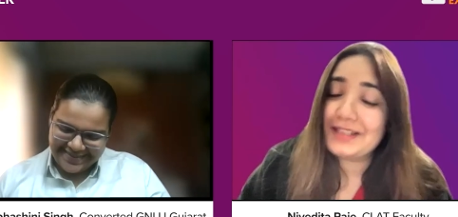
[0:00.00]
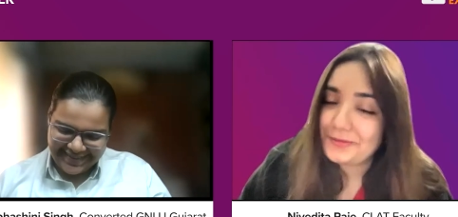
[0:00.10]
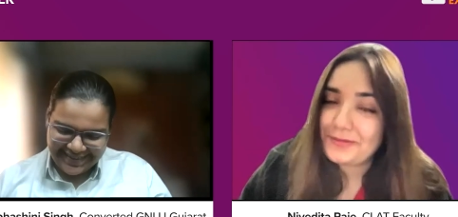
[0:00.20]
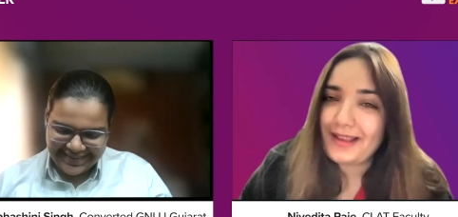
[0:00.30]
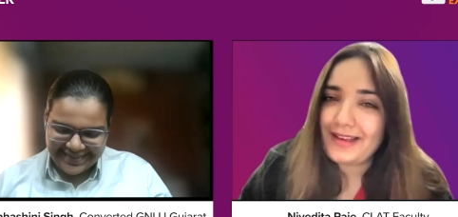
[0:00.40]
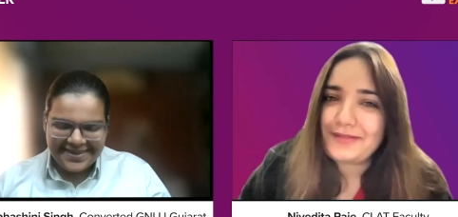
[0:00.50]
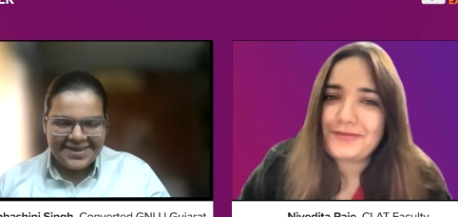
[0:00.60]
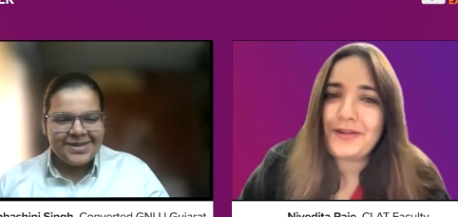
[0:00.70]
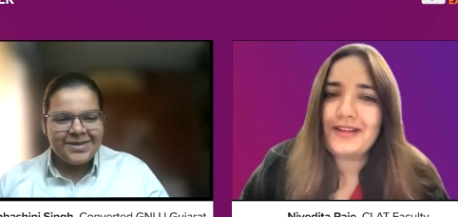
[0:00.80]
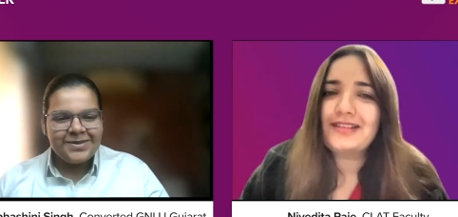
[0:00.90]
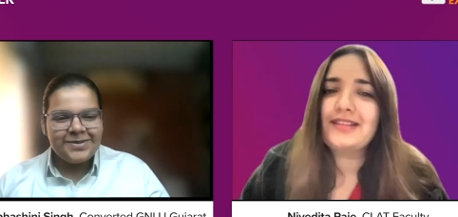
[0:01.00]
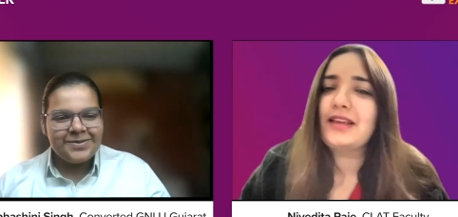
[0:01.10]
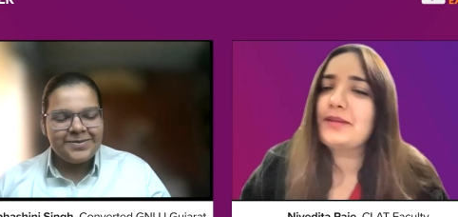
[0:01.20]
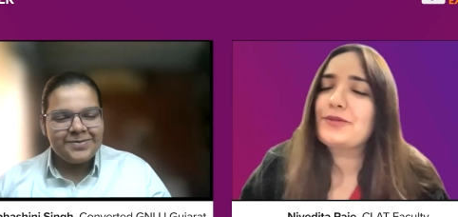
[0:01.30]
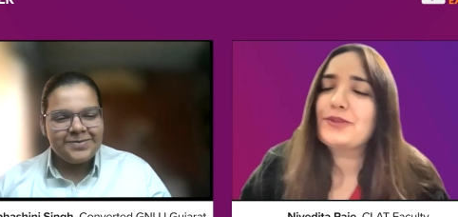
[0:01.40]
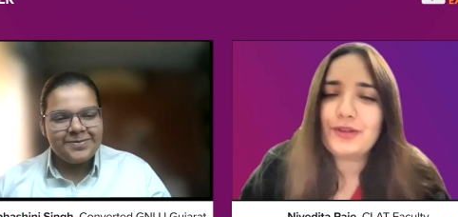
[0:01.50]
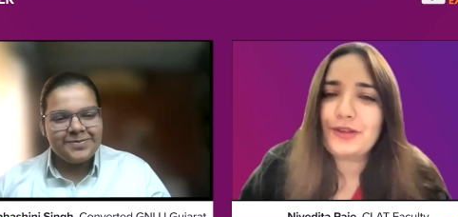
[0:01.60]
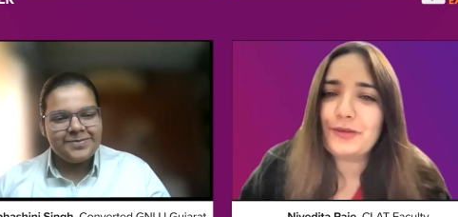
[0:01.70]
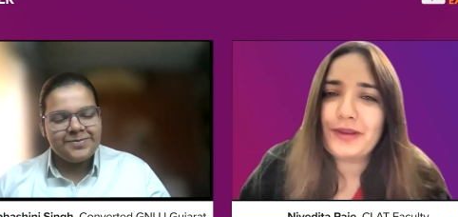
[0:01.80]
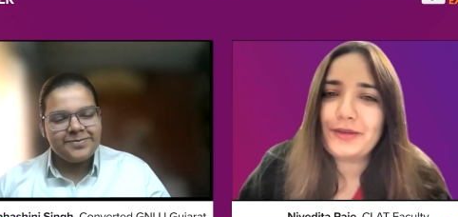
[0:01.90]
Speaker 1: did well, yeah. Of course, and I'm sure
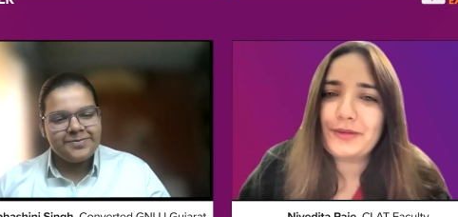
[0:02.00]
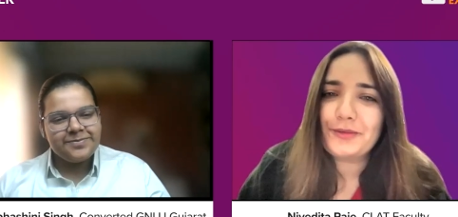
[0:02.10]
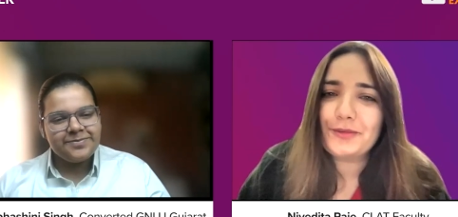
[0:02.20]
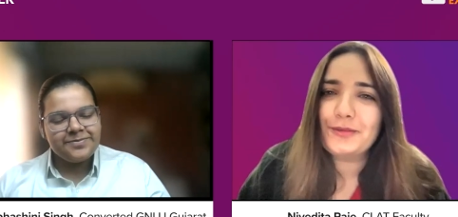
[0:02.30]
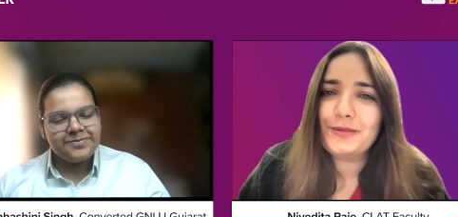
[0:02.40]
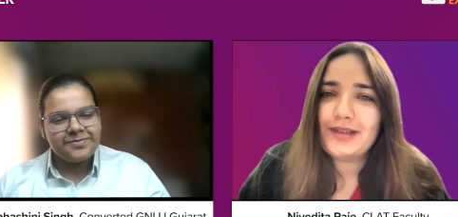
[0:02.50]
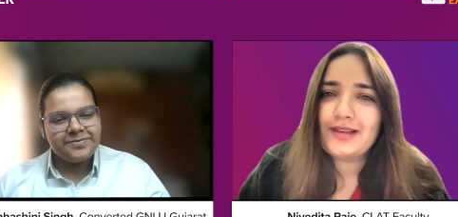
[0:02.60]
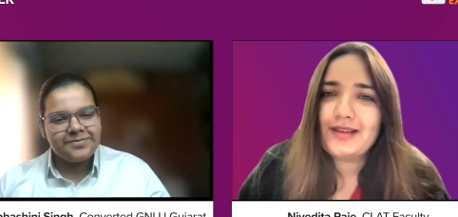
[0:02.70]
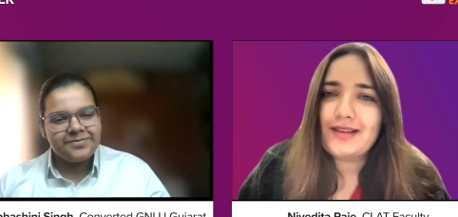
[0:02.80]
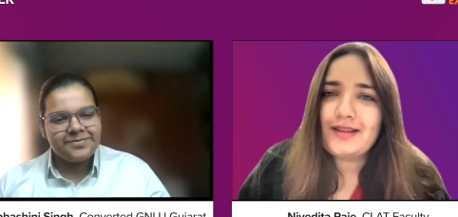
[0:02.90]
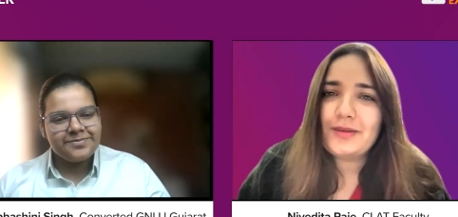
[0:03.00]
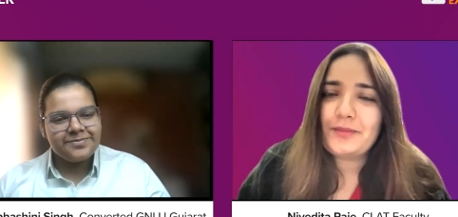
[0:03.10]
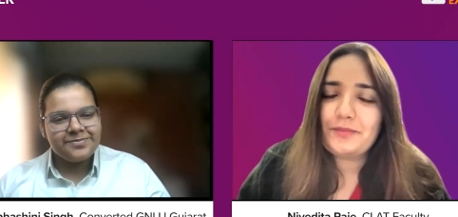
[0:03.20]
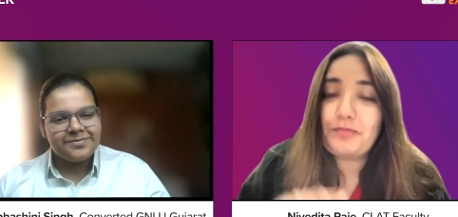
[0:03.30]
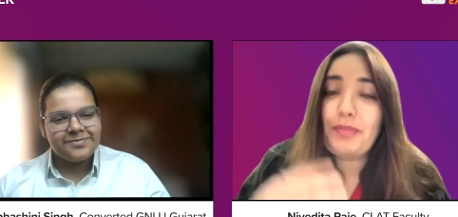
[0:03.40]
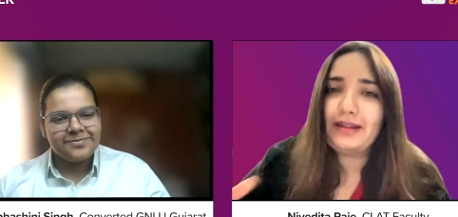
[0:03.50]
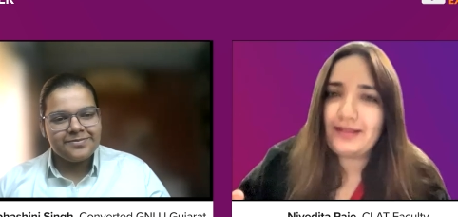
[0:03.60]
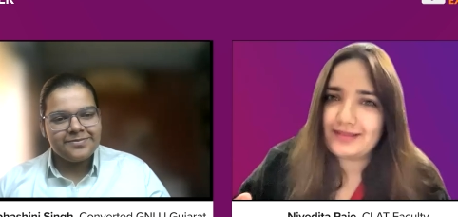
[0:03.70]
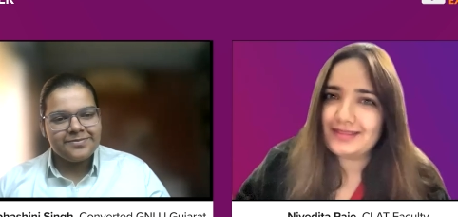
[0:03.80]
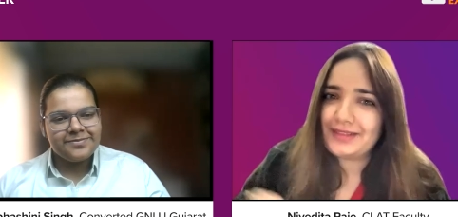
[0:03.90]
you're going to do
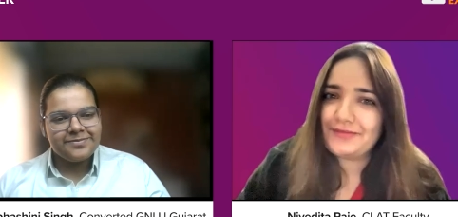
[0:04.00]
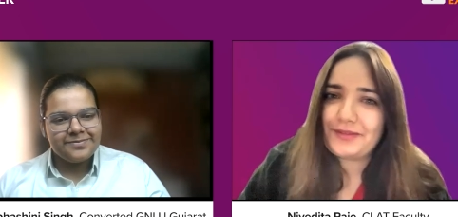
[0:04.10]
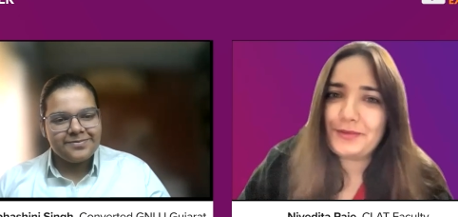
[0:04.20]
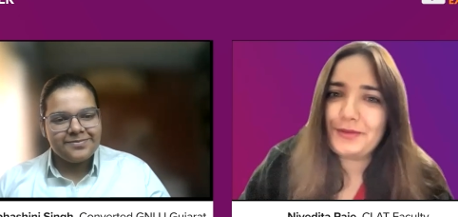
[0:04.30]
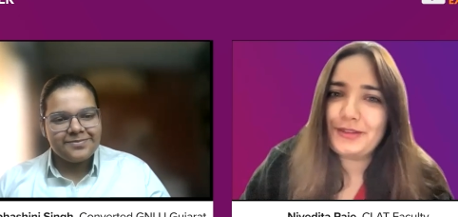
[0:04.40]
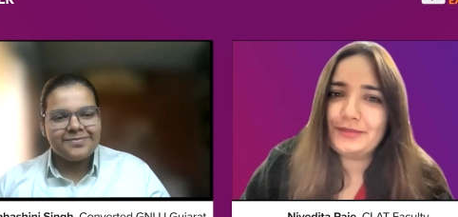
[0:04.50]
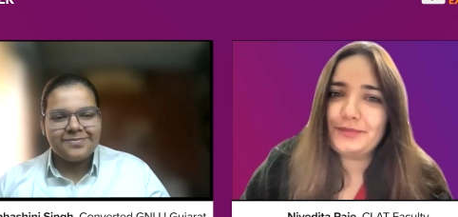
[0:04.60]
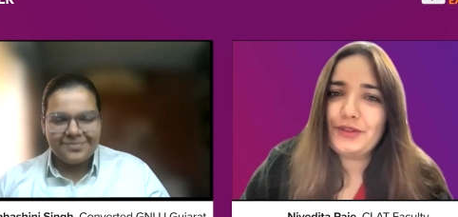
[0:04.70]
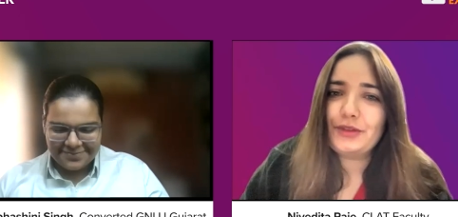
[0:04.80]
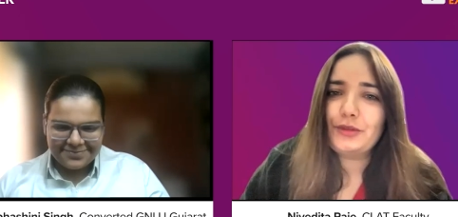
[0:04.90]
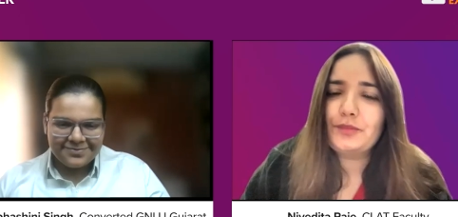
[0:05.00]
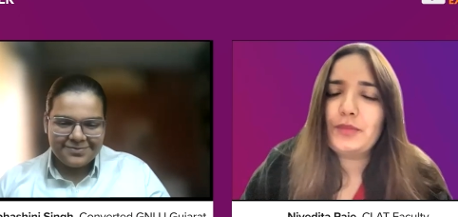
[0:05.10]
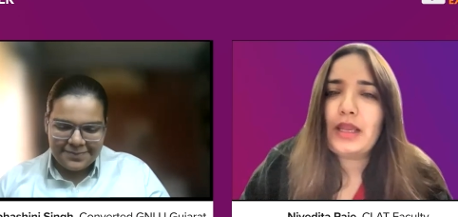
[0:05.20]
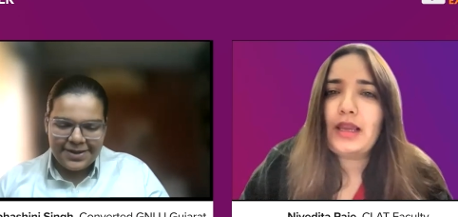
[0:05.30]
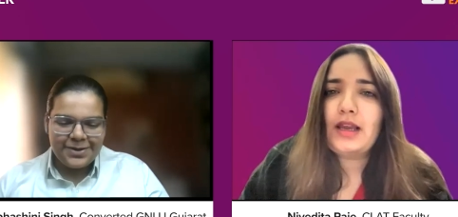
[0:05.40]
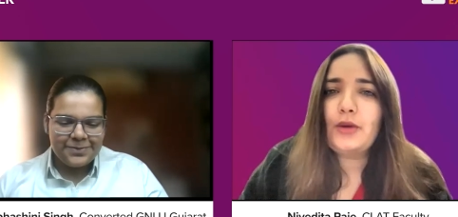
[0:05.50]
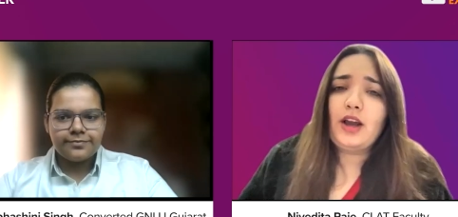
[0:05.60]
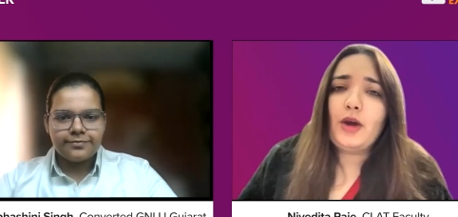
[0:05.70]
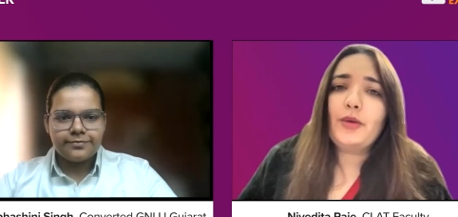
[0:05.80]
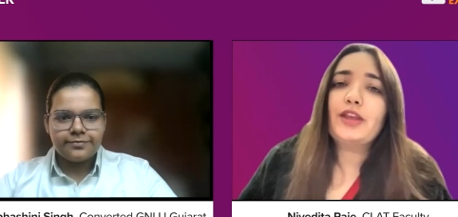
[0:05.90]
better in future. So,
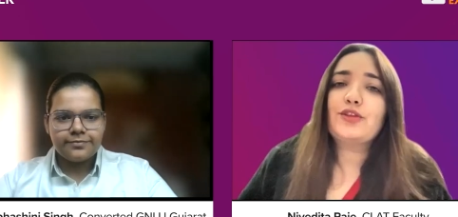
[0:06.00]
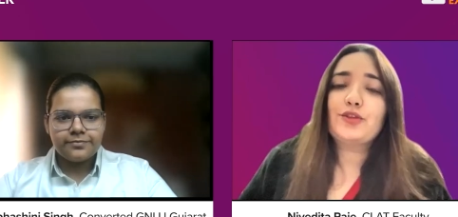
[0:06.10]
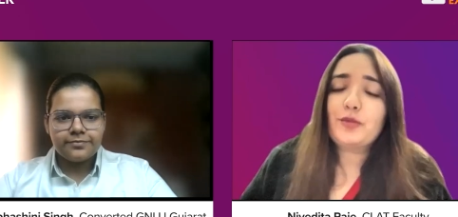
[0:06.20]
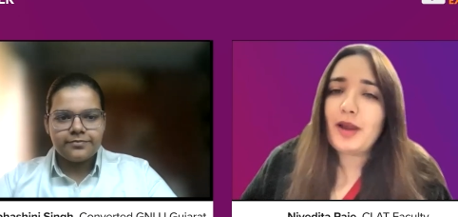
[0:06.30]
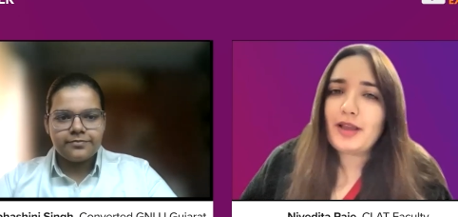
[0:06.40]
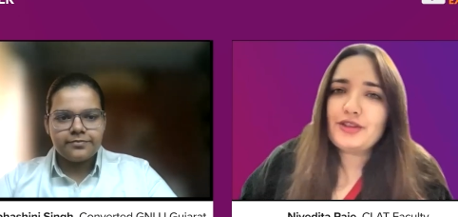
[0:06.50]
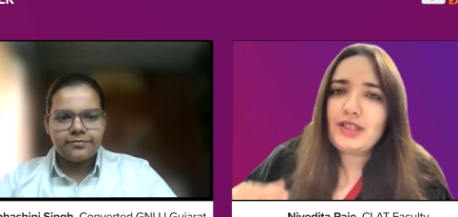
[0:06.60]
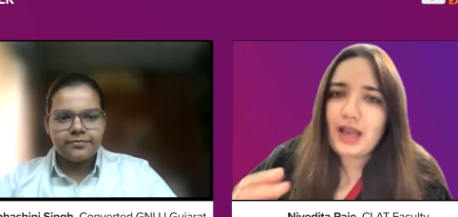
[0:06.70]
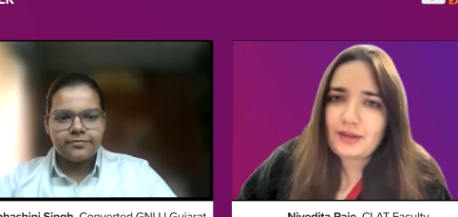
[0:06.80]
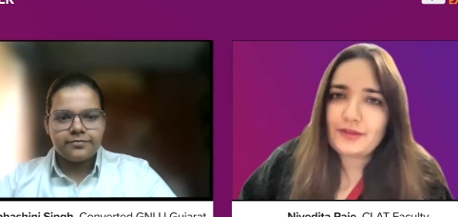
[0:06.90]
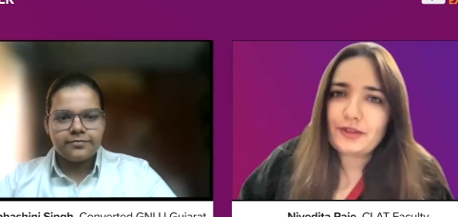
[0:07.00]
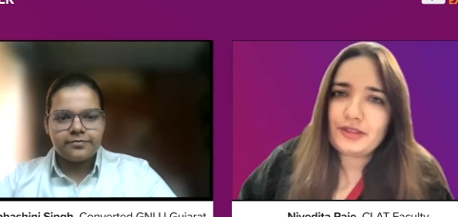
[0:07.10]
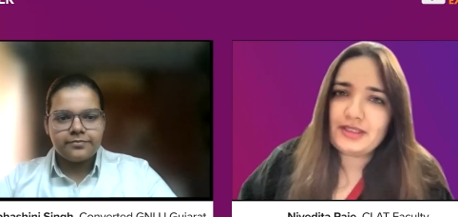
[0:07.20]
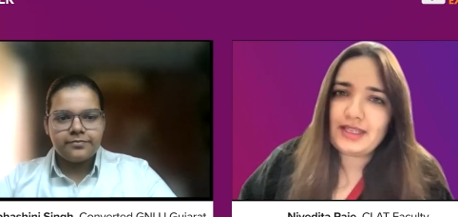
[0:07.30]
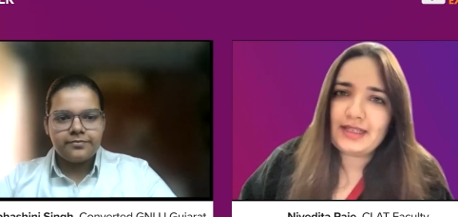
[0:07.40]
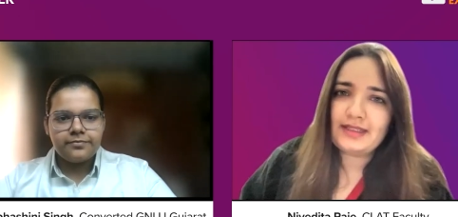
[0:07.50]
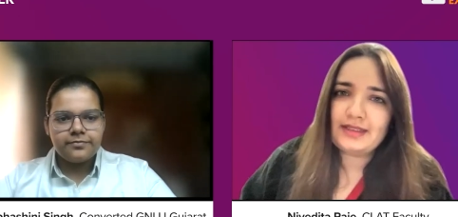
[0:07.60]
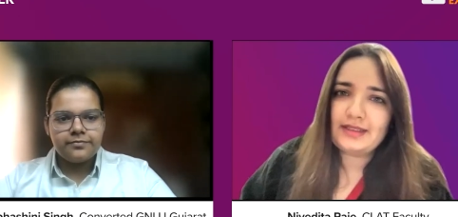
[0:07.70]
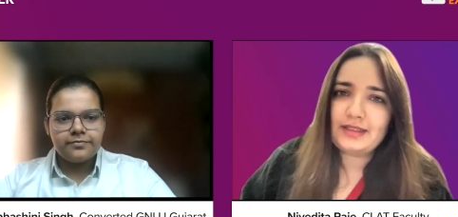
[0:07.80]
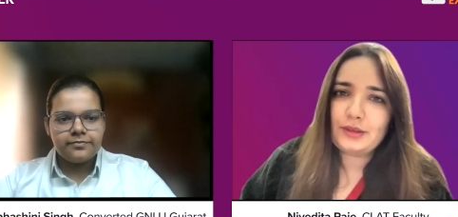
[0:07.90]
okay, so Shubhashini, after you
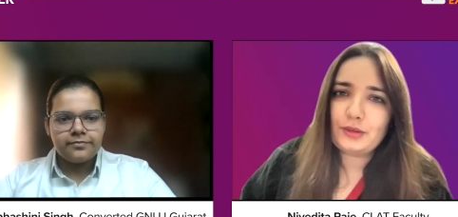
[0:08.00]
decided that